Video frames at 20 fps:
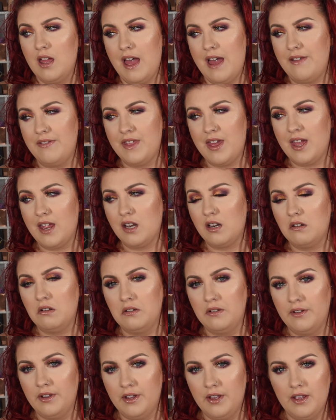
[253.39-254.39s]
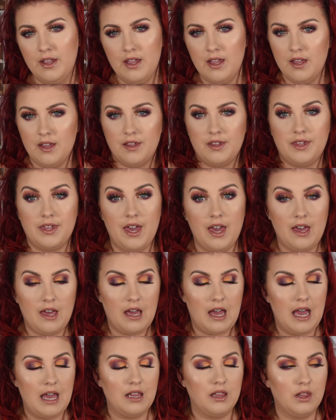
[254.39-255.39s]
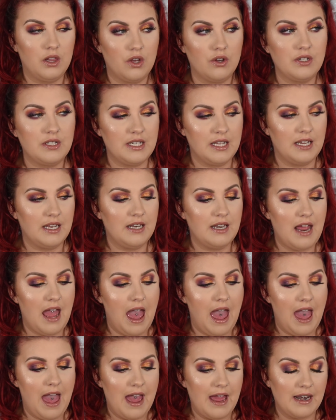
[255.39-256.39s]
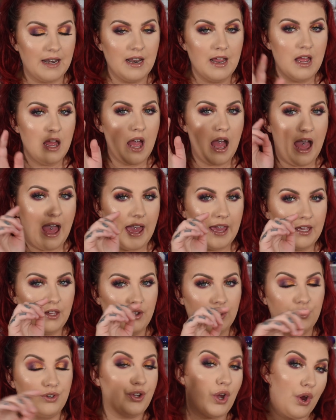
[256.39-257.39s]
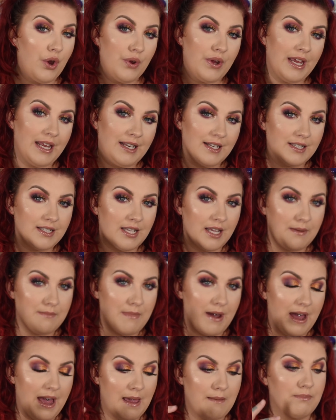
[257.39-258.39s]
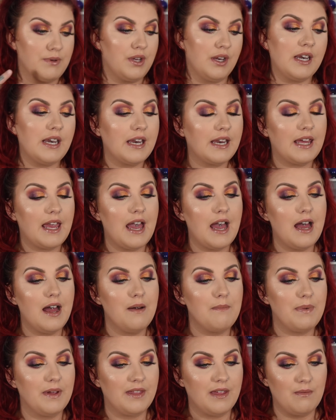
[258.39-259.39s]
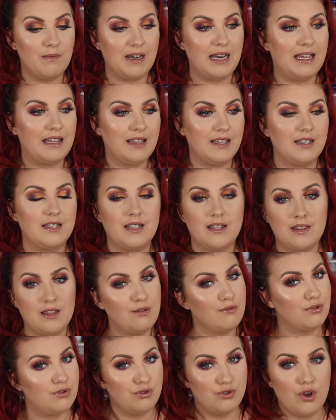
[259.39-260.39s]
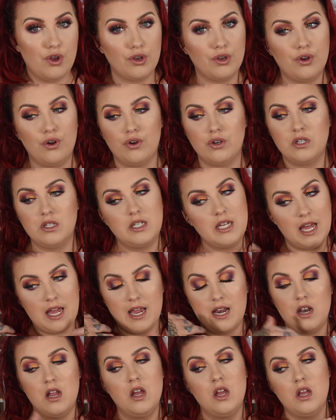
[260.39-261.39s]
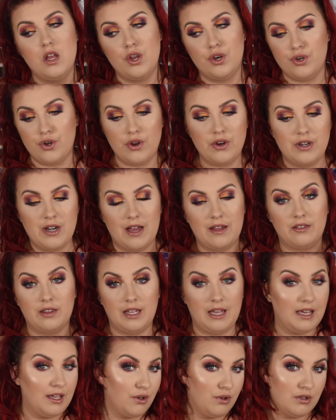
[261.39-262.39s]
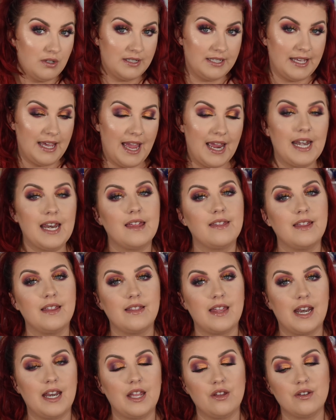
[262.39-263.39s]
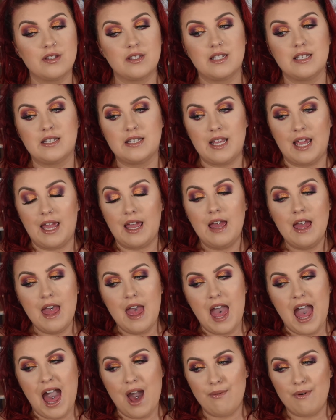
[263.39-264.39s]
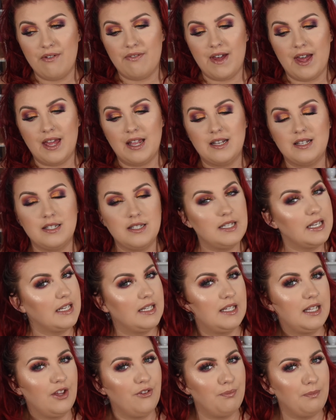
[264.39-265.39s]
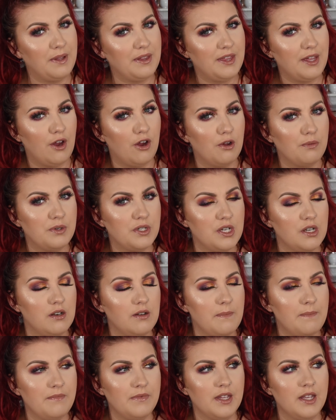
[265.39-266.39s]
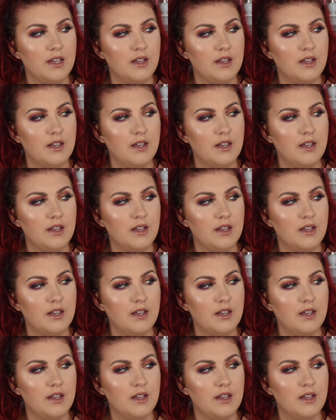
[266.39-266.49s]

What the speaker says: And then, yeah, I logged in and I could go into my beauty account, but then when I clicked it, there was no content, no nothing. I couldn't see anything that I used to see. However, it did give me the option